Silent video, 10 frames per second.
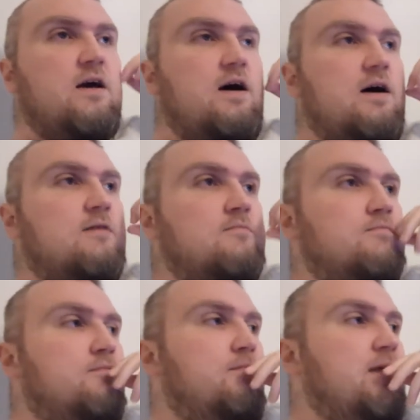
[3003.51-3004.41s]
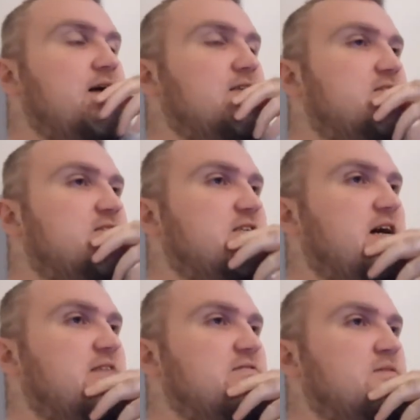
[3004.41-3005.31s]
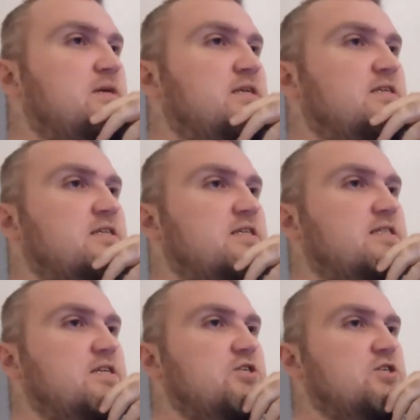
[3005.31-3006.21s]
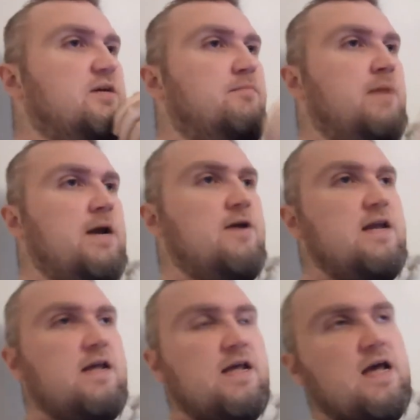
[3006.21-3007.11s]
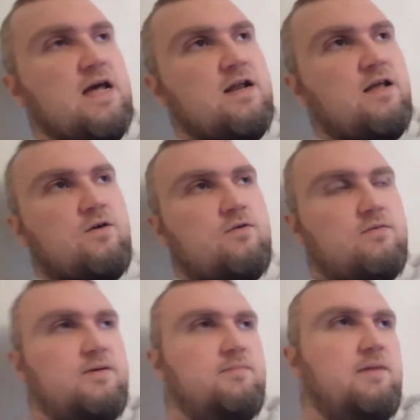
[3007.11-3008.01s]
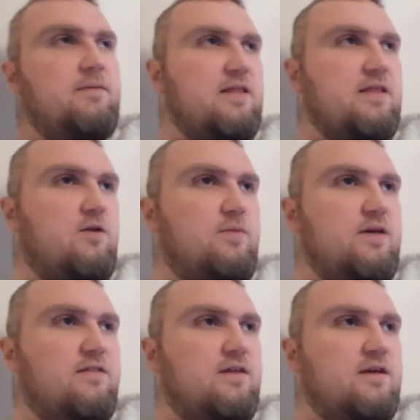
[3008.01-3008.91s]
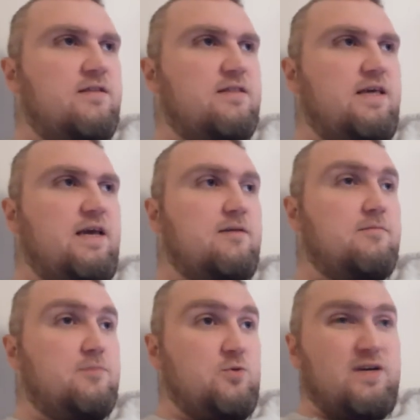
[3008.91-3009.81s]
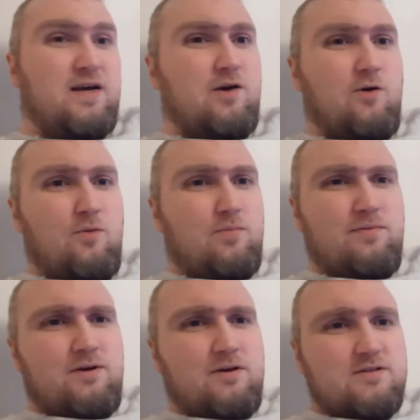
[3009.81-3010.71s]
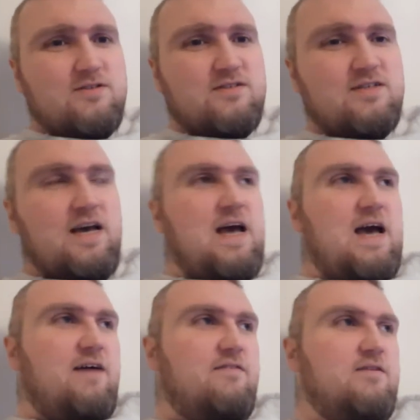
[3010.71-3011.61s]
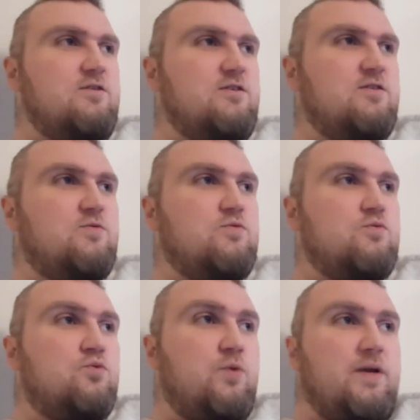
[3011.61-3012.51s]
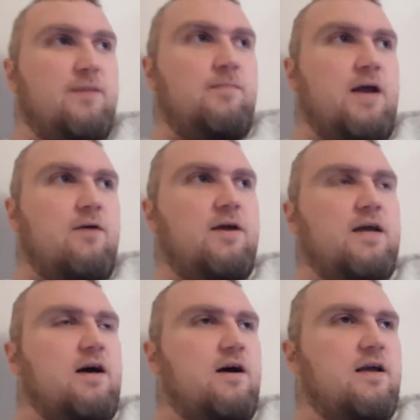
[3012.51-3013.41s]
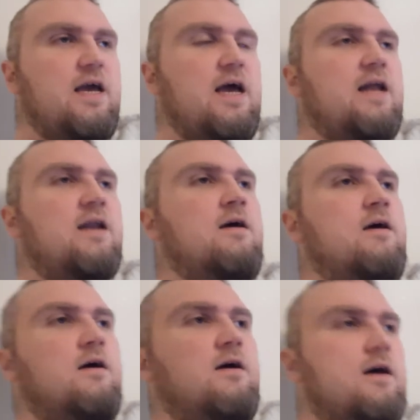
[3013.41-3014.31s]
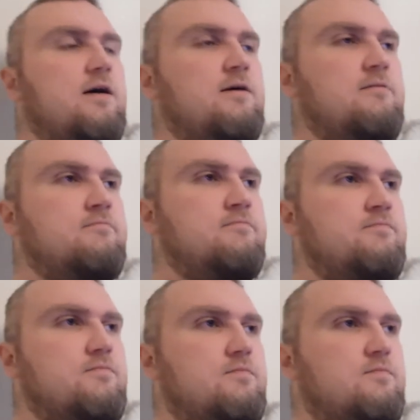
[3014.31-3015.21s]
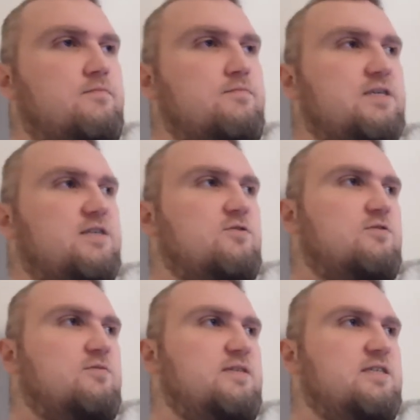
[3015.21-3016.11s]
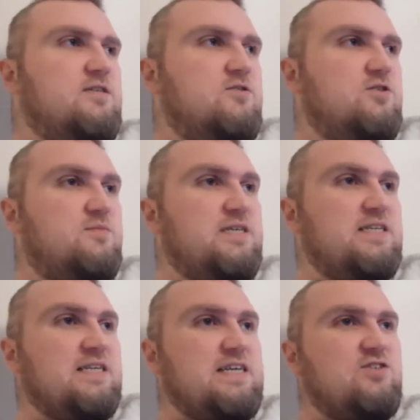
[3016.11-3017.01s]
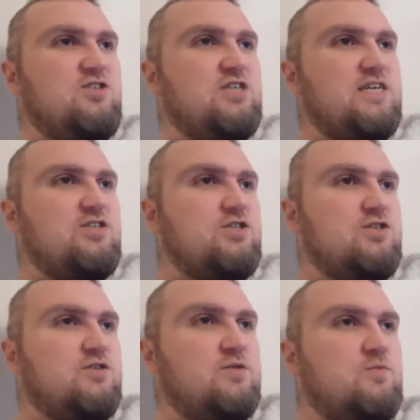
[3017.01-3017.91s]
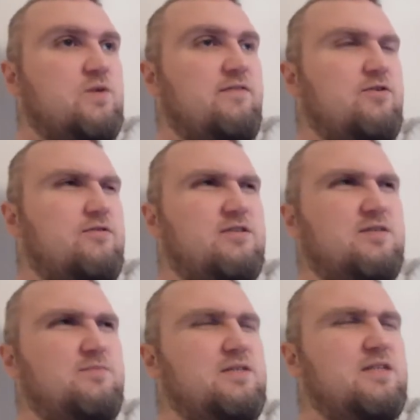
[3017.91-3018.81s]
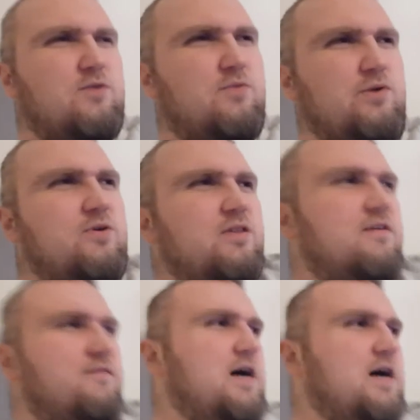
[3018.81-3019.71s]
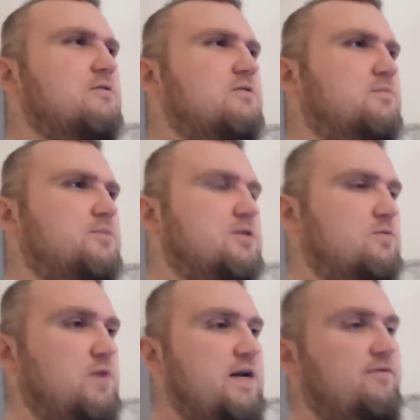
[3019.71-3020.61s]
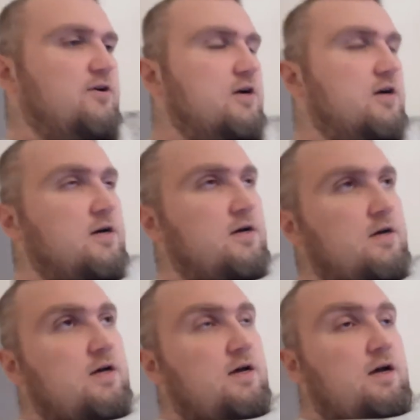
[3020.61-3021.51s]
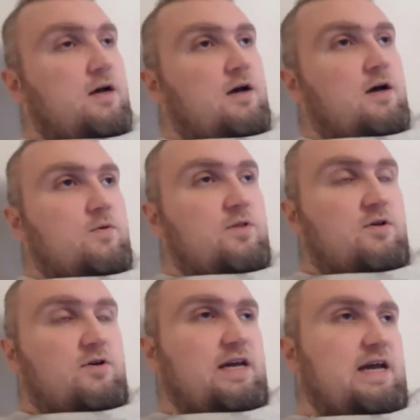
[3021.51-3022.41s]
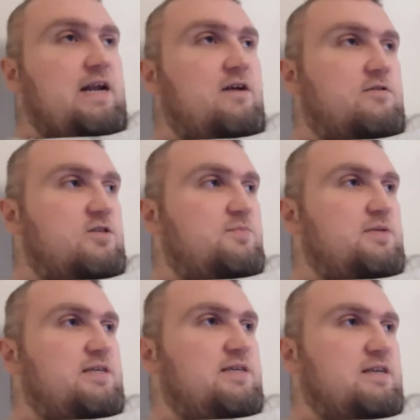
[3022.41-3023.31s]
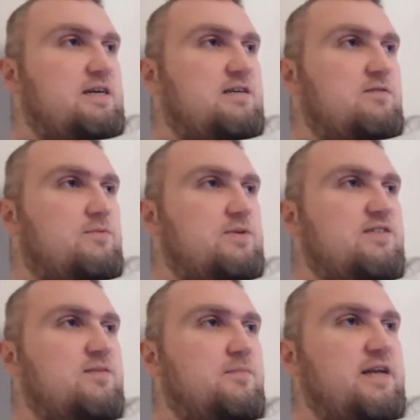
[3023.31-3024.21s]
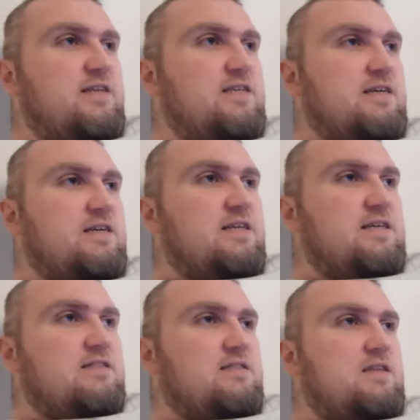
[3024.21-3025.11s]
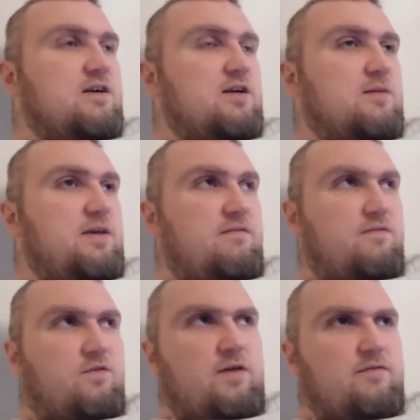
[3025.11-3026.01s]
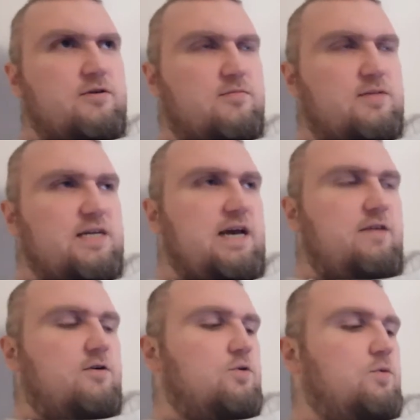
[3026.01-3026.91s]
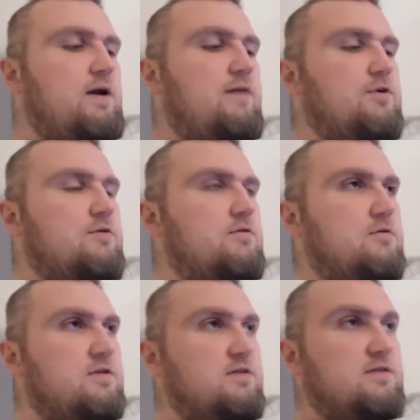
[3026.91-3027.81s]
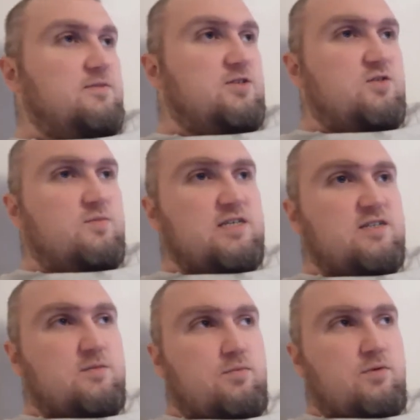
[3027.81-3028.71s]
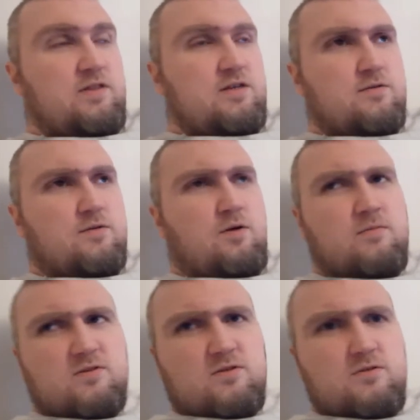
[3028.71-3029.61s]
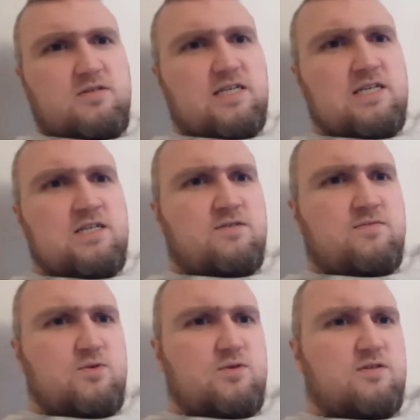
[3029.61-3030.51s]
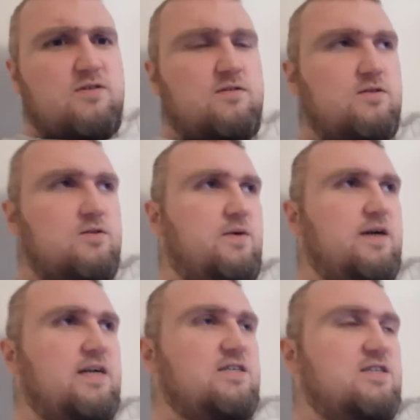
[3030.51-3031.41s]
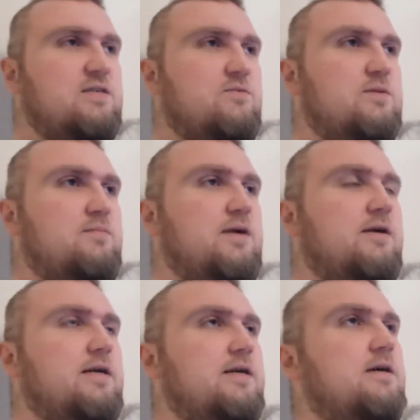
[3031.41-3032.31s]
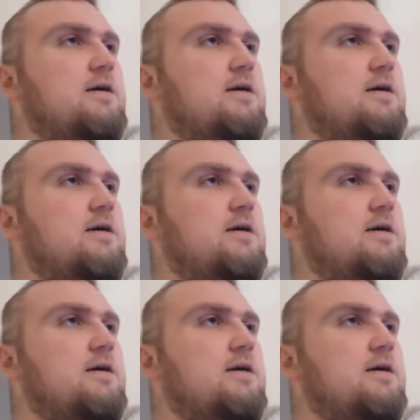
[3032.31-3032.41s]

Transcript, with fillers: Um, Max is kind of cementing that they should get married again, and ultimately, maybe that'll be a thing that they end up doing. I hope. Just have them just remarry again. Um, because ultimately that'll just be a nice gesture and whatever. It'll just be like renewing their vows, but whatever. When looking at it, it'll just be like re cementing that they're going to be forever together or whatever. Because I'm assuming at some point they're almost close to getting divorced. So why not just get remarried?